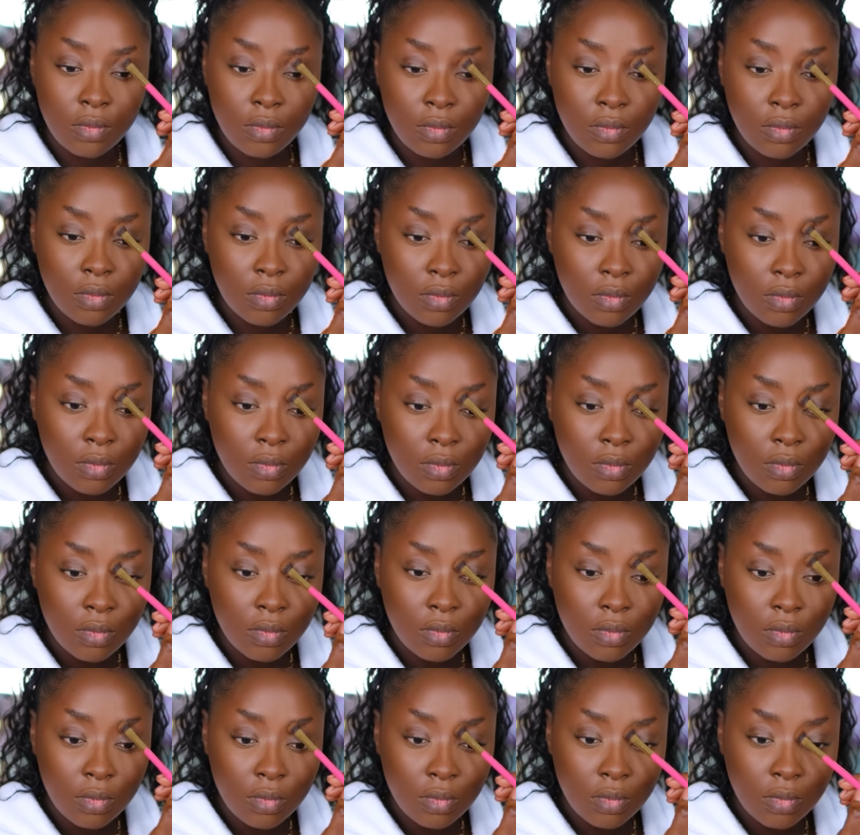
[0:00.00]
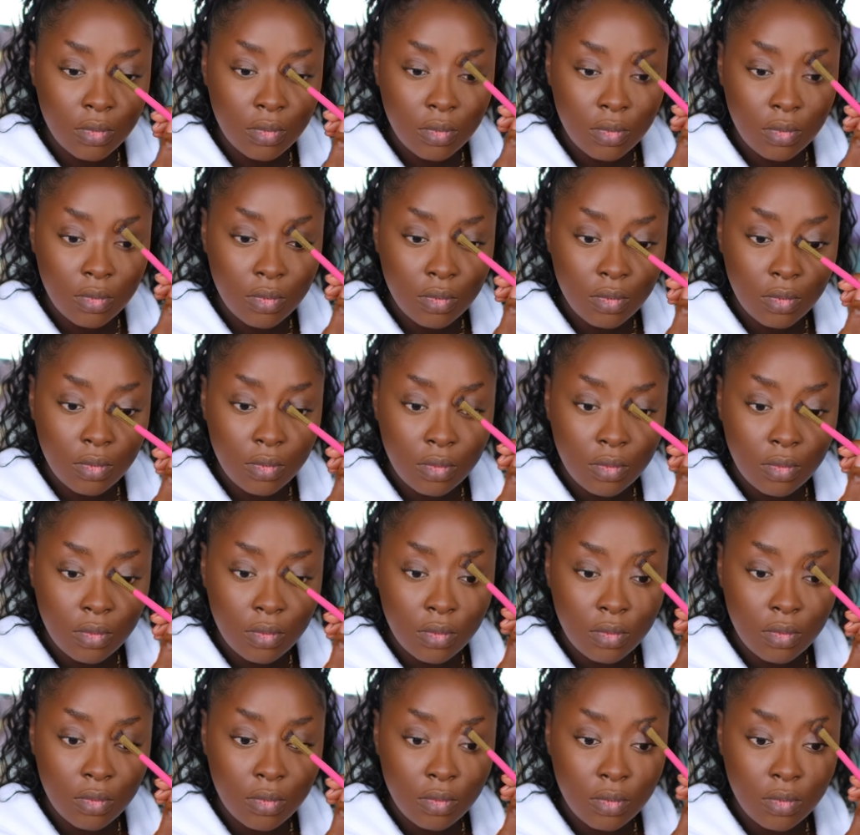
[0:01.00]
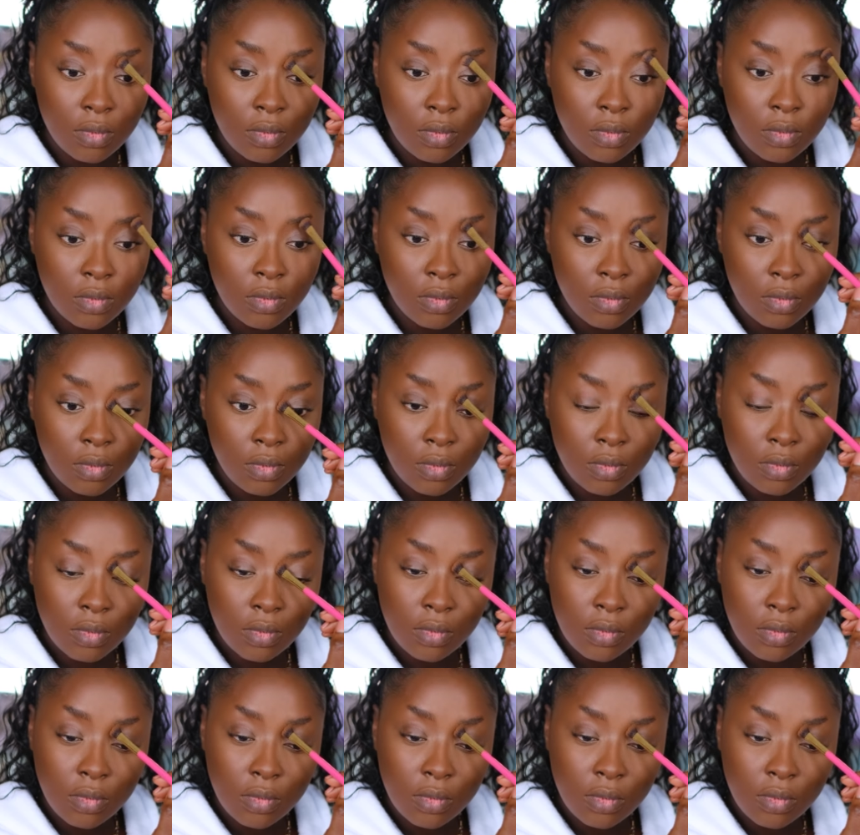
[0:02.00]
[no speech]